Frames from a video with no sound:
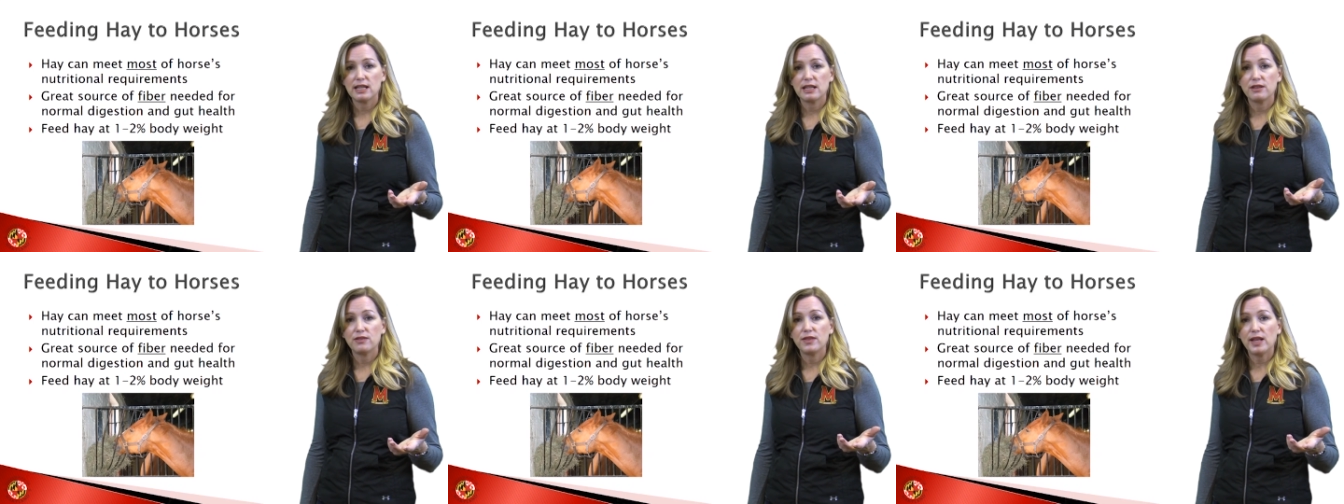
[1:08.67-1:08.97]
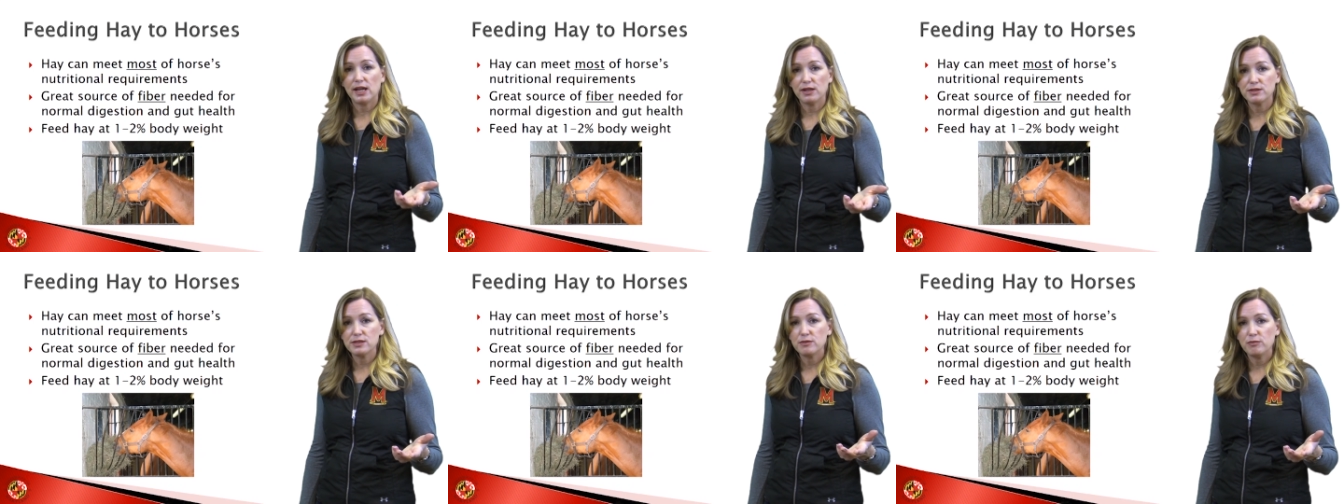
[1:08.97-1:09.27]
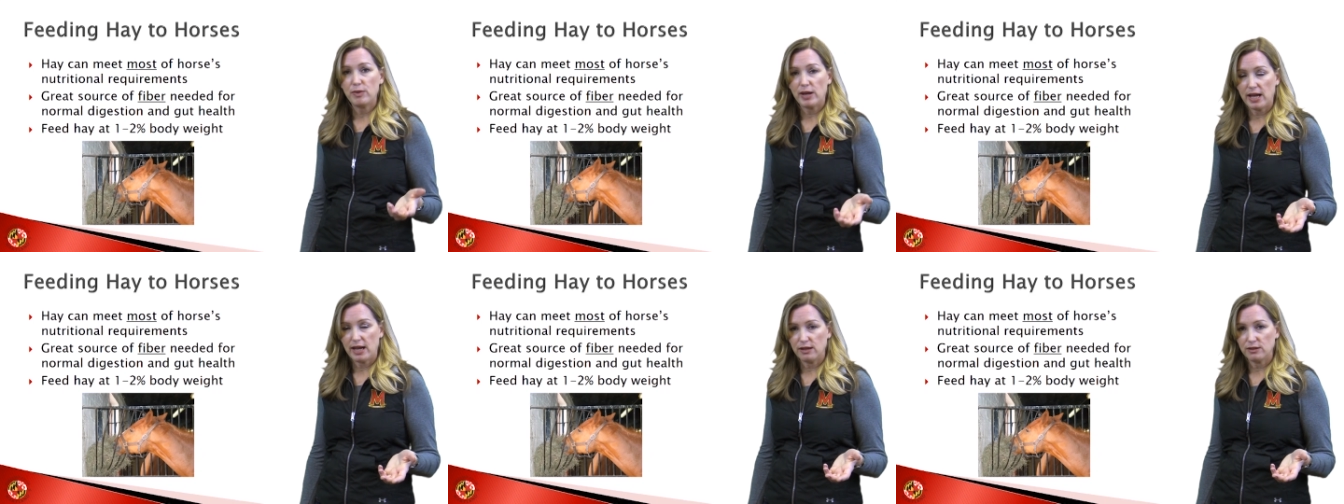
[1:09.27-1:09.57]
1,000
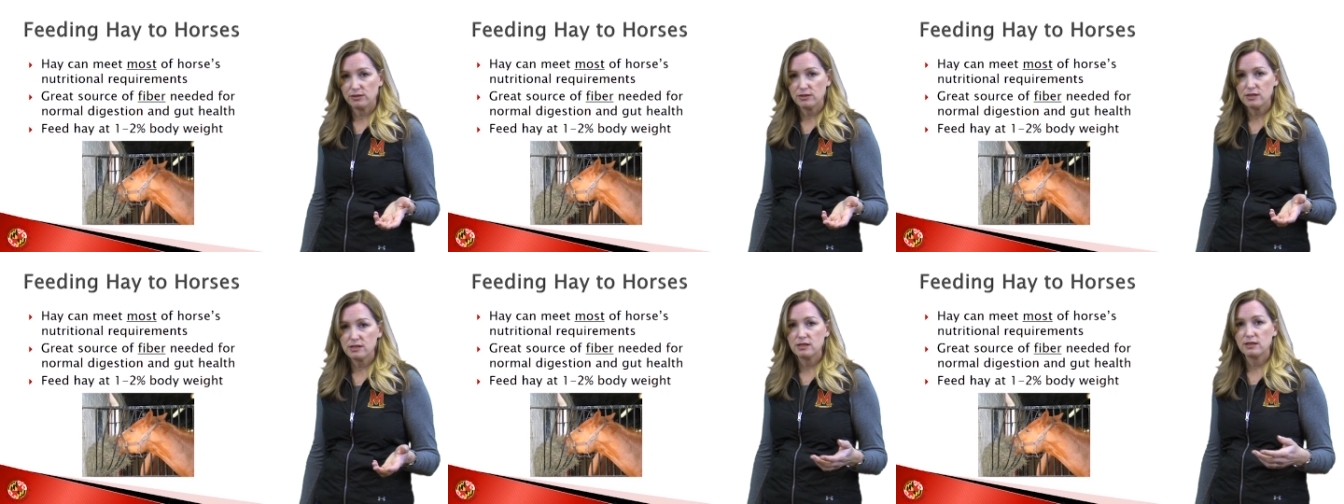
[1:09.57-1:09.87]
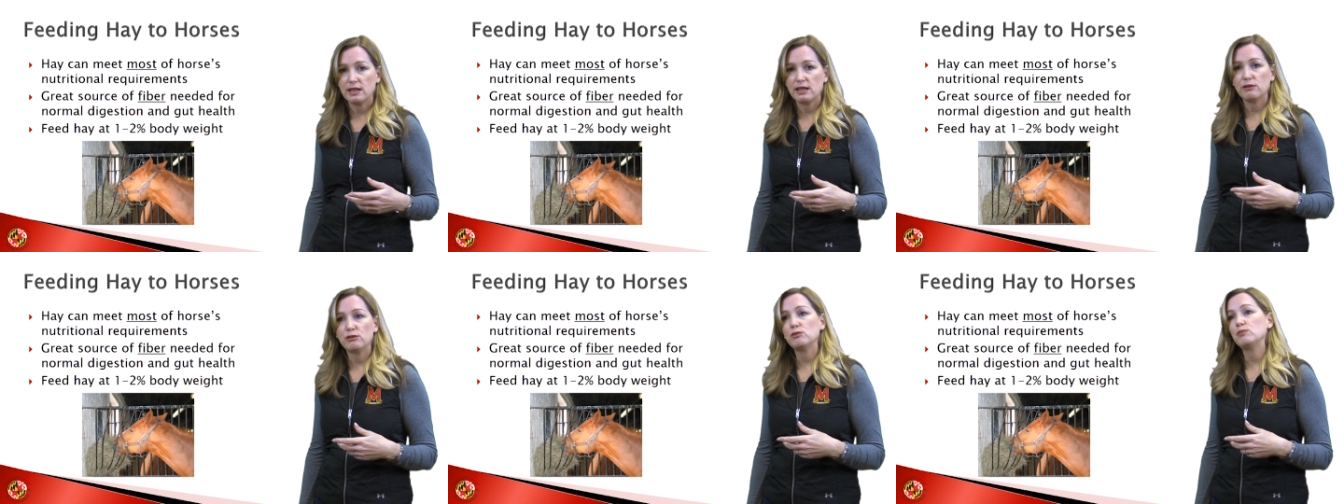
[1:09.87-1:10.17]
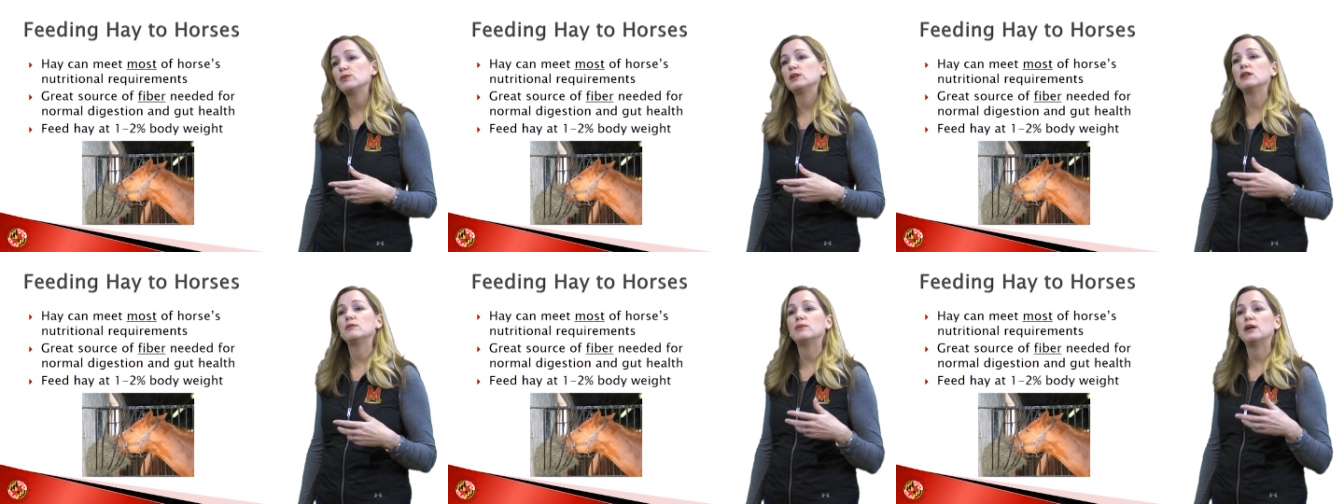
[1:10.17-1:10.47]
pounds, that would
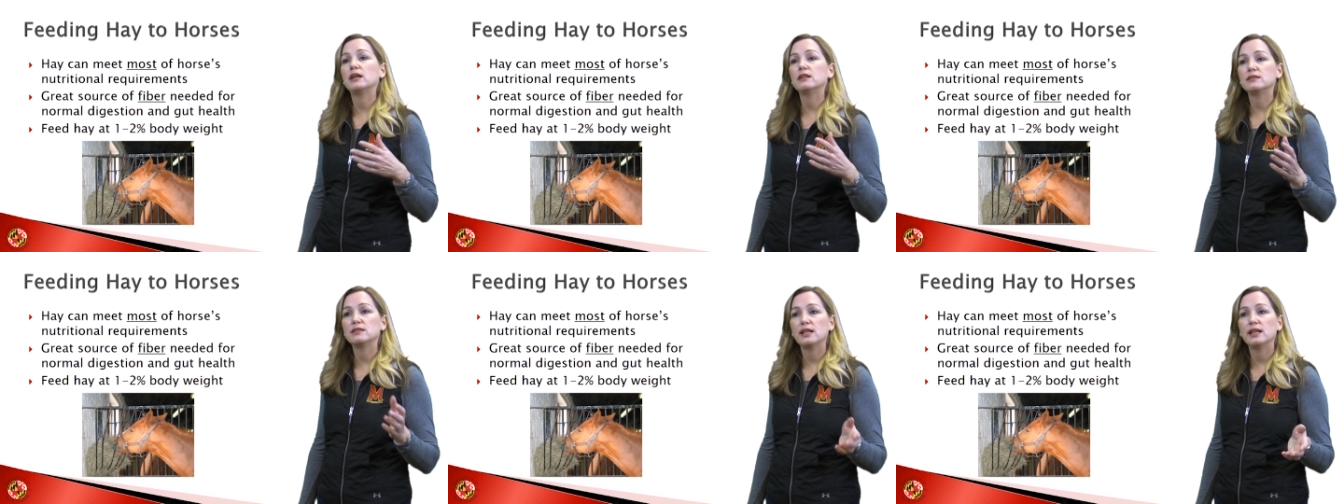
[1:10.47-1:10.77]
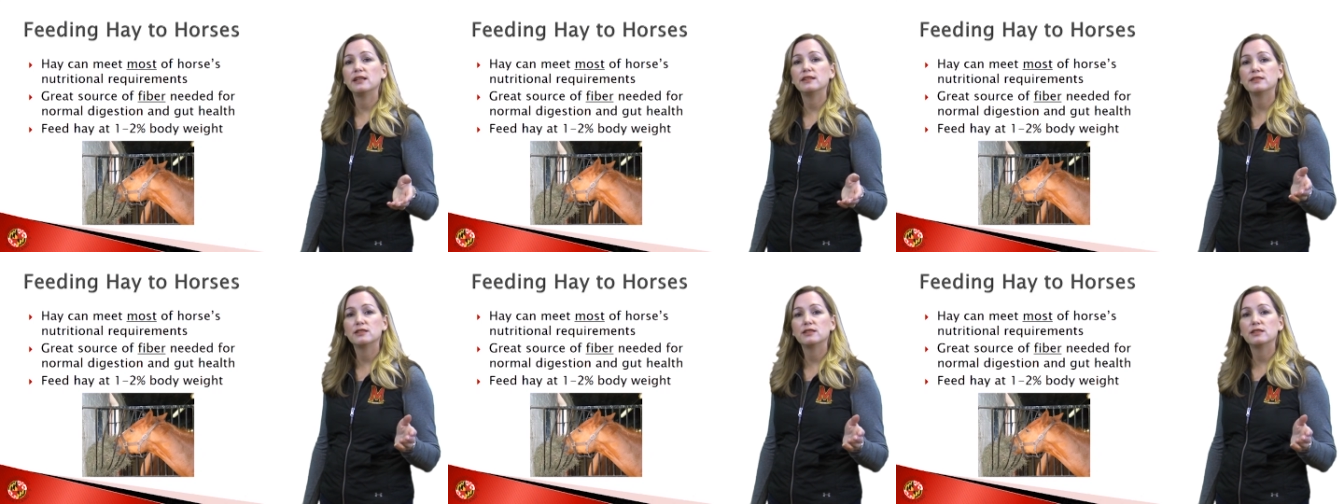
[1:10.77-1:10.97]
be about 10